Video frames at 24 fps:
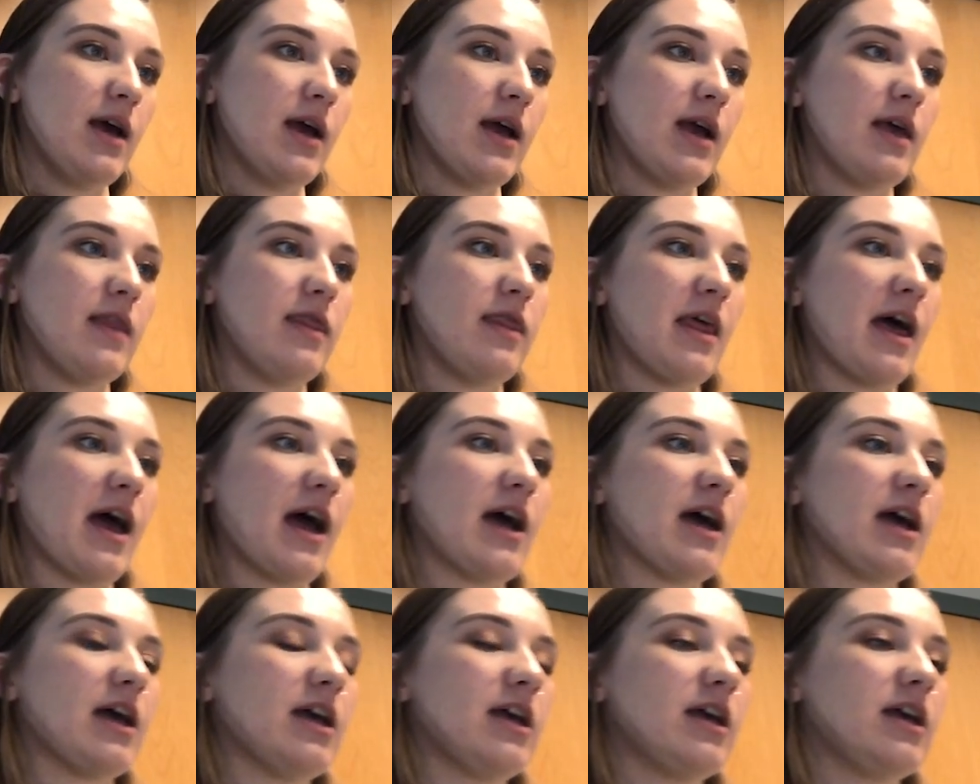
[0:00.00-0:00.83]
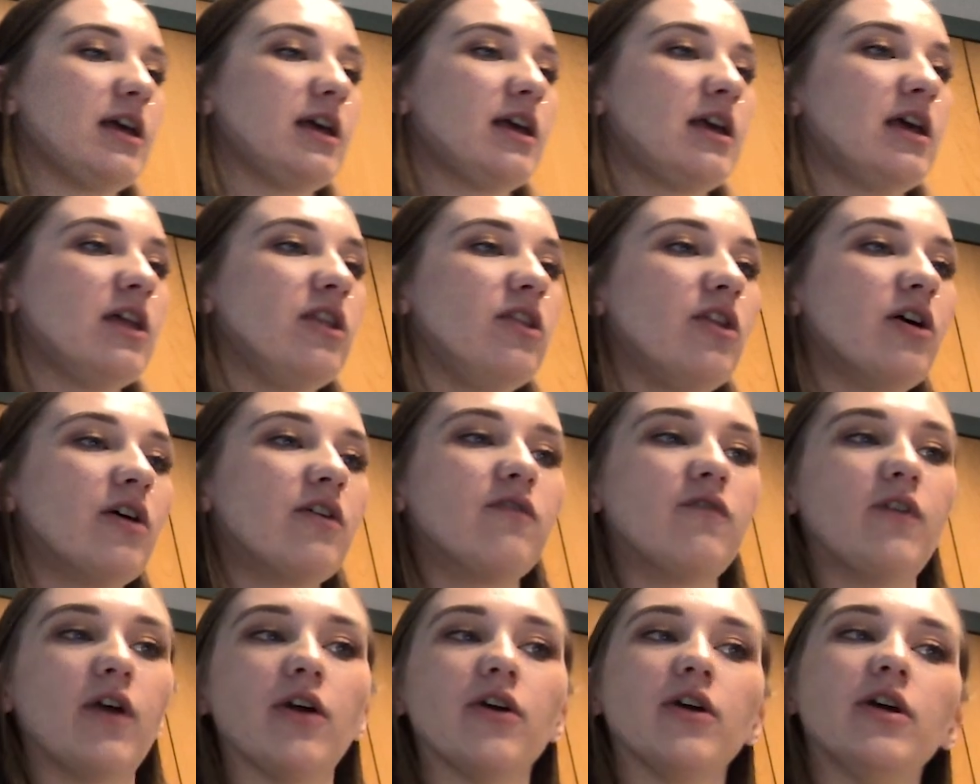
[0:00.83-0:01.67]
And that can look
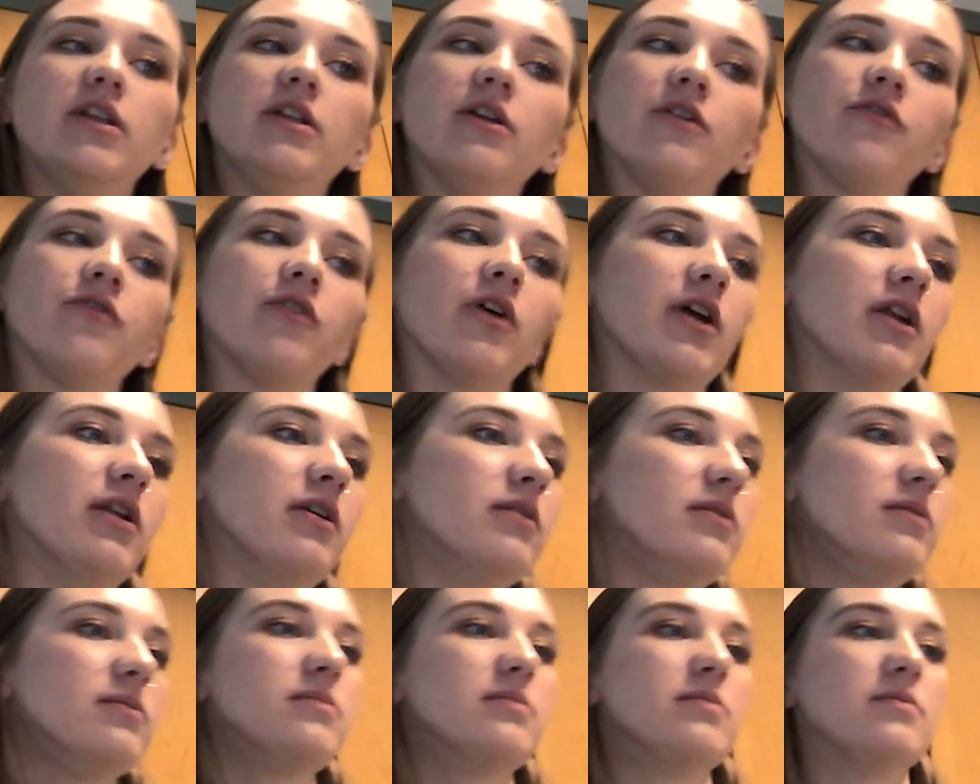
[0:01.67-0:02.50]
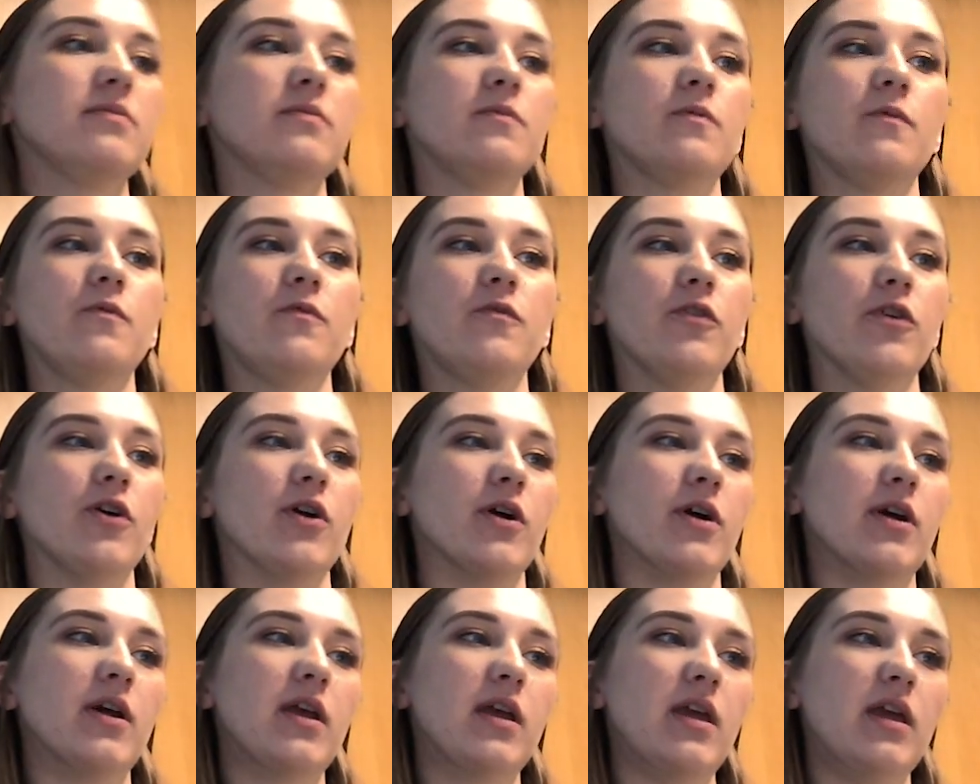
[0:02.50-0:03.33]
very different
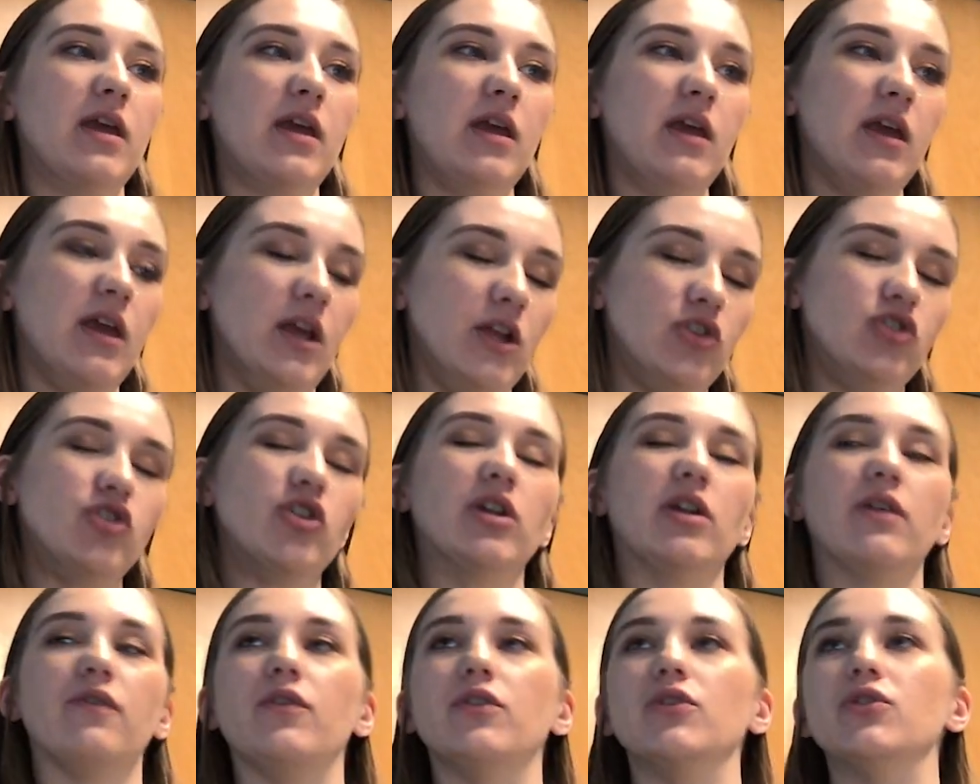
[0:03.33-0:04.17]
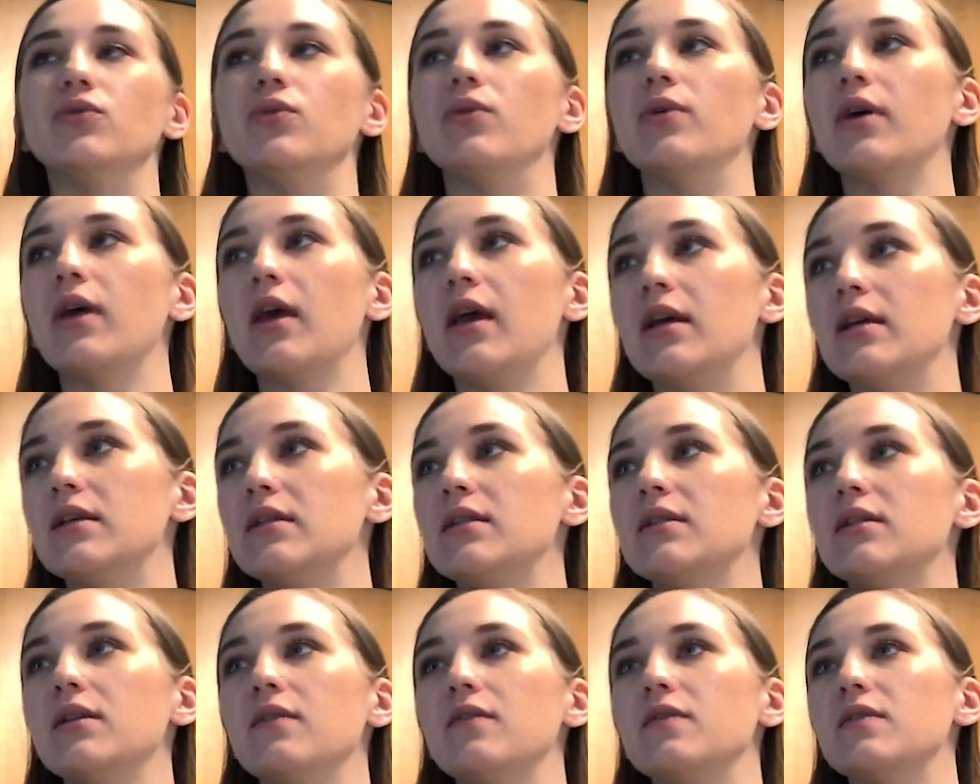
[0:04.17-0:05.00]
for each individual
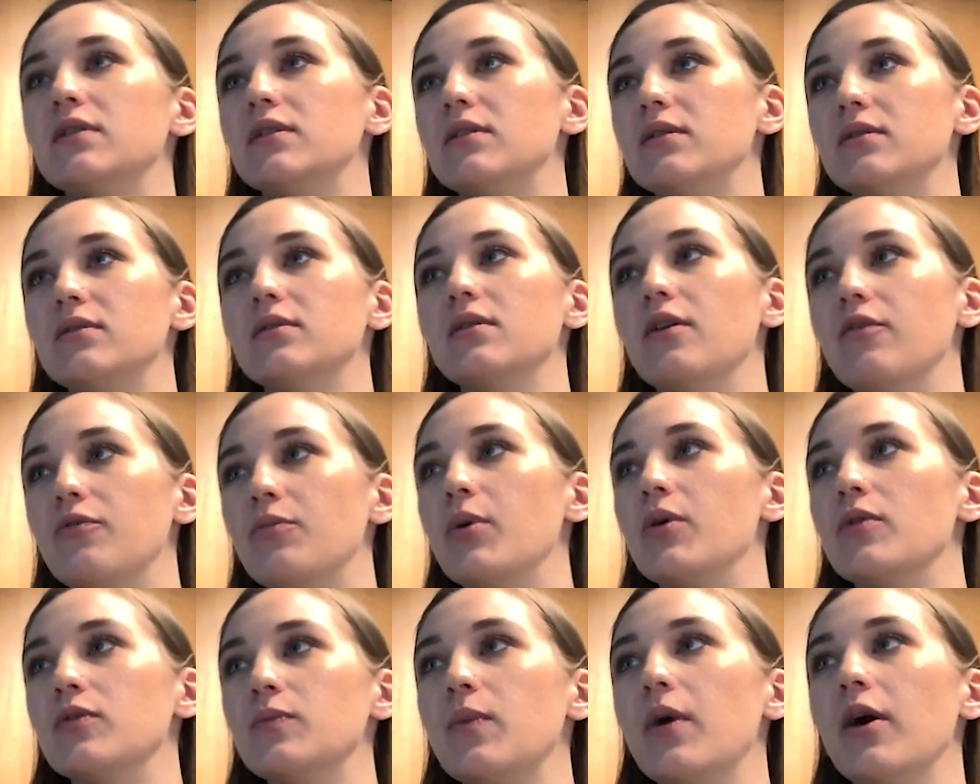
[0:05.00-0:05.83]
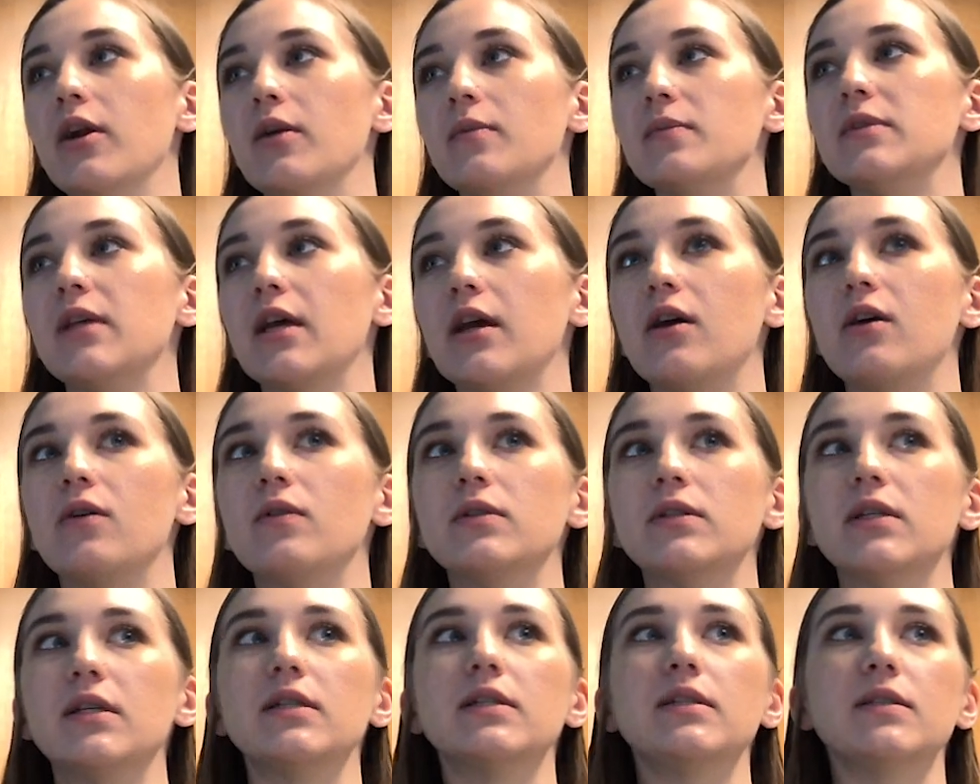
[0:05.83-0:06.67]
case of postpartum
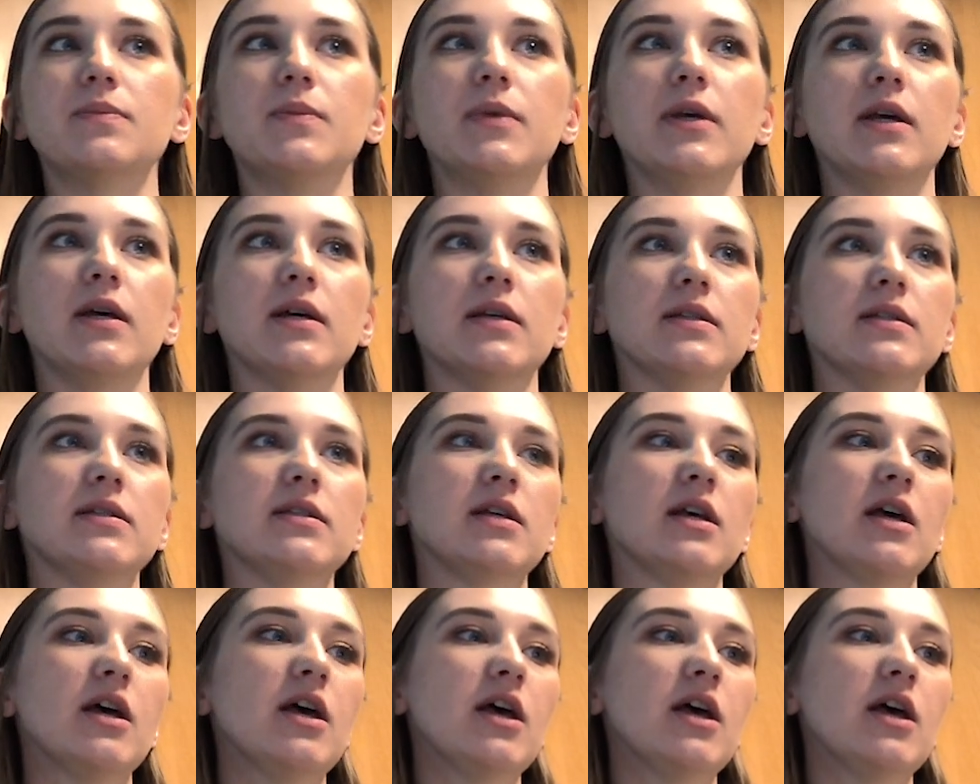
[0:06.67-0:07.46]
psychosis, because